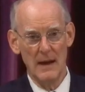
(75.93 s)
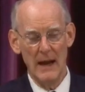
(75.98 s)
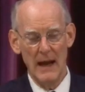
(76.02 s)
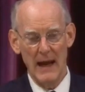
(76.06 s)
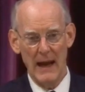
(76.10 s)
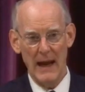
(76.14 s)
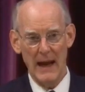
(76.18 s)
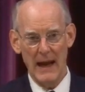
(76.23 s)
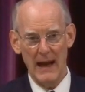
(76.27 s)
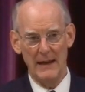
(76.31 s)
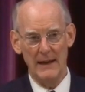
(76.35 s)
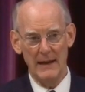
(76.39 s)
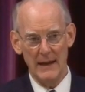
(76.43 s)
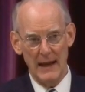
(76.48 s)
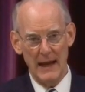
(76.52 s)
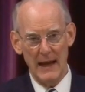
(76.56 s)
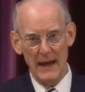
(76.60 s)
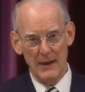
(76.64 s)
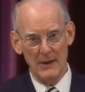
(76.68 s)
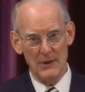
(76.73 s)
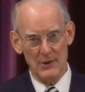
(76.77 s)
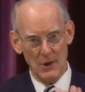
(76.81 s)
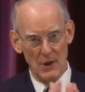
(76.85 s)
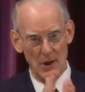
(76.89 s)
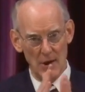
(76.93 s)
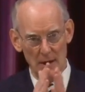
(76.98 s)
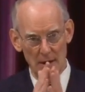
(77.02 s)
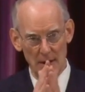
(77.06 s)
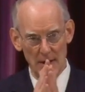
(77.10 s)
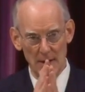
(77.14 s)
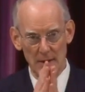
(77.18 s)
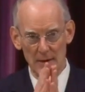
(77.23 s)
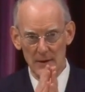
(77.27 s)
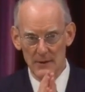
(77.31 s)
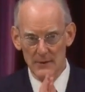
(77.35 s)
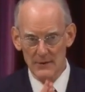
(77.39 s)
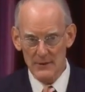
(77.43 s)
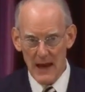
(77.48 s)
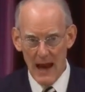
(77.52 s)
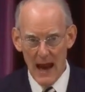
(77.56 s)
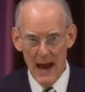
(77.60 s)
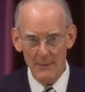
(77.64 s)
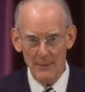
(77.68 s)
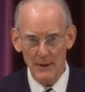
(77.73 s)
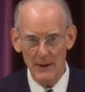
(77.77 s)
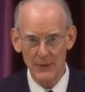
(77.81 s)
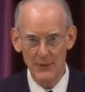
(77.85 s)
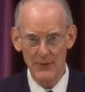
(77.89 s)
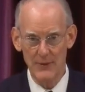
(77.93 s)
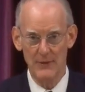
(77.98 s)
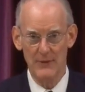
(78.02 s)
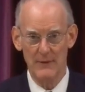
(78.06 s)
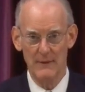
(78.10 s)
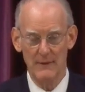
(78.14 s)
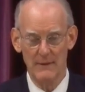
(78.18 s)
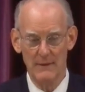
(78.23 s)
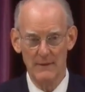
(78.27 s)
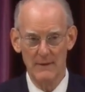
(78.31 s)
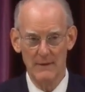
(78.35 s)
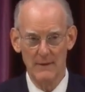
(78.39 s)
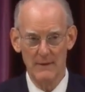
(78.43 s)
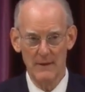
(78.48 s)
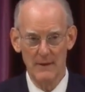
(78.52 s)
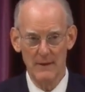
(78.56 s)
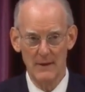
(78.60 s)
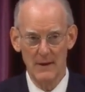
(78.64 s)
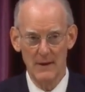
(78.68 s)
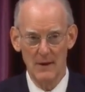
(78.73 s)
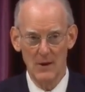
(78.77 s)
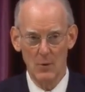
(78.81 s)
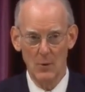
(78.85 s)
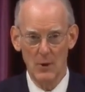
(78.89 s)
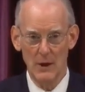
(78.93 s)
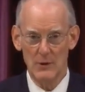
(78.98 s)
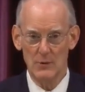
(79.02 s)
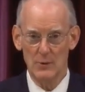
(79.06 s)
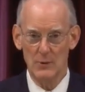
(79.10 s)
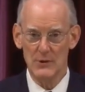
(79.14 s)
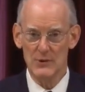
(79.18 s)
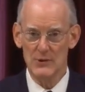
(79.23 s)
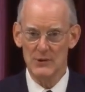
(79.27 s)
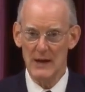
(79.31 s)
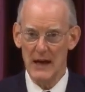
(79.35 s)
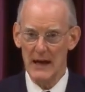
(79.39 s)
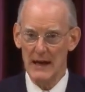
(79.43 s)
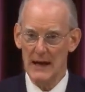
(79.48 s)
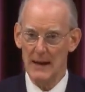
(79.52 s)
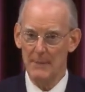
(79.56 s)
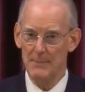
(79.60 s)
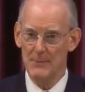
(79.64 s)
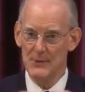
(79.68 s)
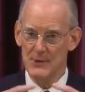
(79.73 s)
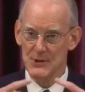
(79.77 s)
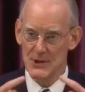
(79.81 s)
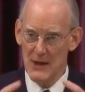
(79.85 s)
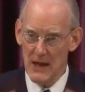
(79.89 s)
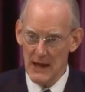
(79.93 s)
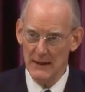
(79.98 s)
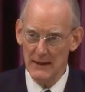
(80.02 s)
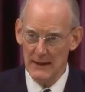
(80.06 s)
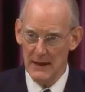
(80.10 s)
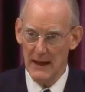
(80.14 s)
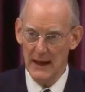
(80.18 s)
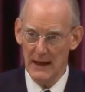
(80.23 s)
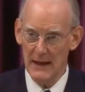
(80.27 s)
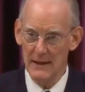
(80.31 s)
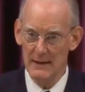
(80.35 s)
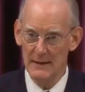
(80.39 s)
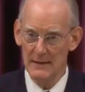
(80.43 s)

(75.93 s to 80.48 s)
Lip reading: And it ends on a Sabbath, which would set up Sunday.